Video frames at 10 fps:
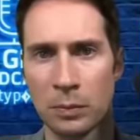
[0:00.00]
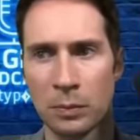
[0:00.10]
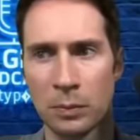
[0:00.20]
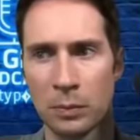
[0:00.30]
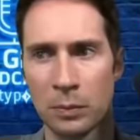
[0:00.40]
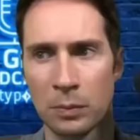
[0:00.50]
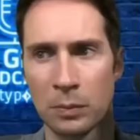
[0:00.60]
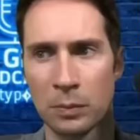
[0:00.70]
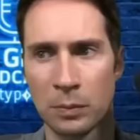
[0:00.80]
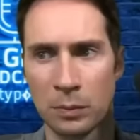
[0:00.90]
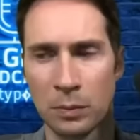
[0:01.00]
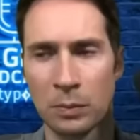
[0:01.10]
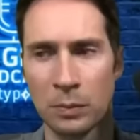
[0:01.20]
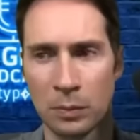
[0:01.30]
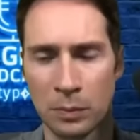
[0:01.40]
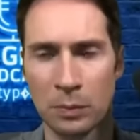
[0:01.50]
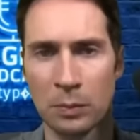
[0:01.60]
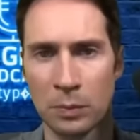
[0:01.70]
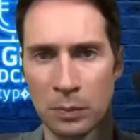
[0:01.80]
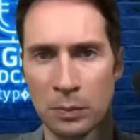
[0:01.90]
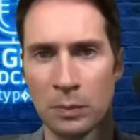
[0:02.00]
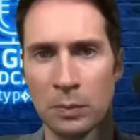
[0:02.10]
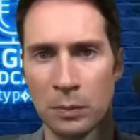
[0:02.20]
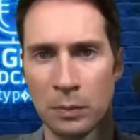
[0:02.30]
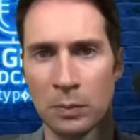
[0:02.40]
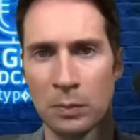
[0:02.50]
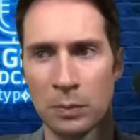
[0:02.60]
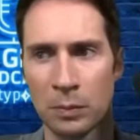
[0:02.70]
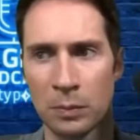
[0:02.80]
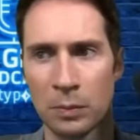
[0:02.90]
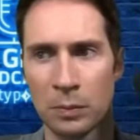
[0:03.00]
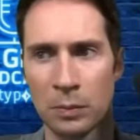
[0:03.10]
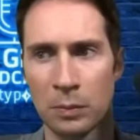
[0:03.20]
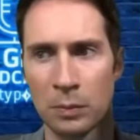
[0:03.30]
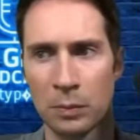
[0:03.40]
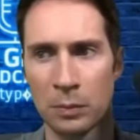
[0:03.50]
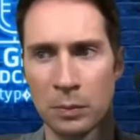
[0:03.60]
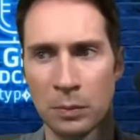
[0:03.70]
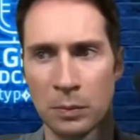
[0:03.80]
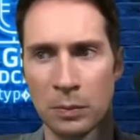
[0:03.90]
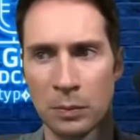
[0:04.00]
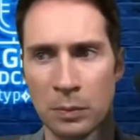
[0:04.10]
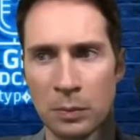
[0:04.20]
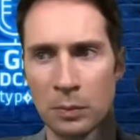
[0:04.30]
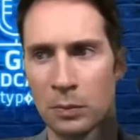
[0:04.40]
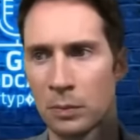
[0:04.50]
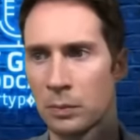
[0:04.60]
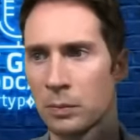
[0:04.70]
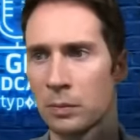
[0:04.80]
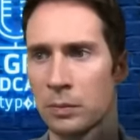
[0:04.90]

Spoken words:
(silent)